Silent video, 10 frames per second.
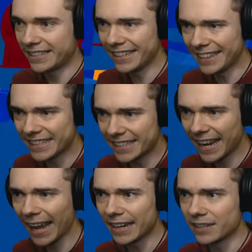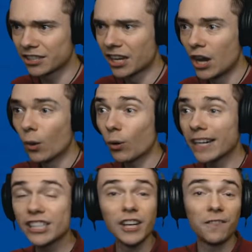You see these cannons? We're
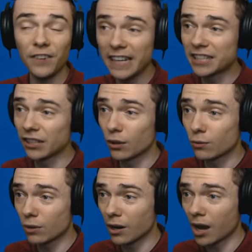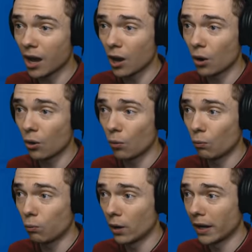actually facing the...
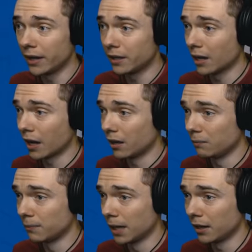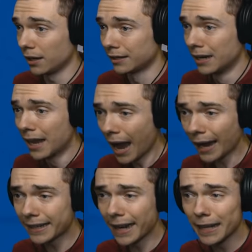Oh, wait a minute.
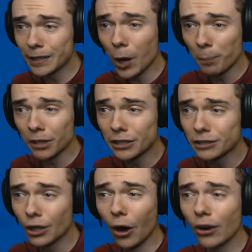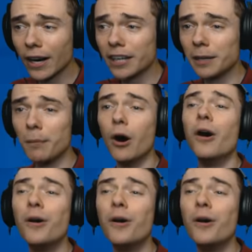I can't open the door anymore.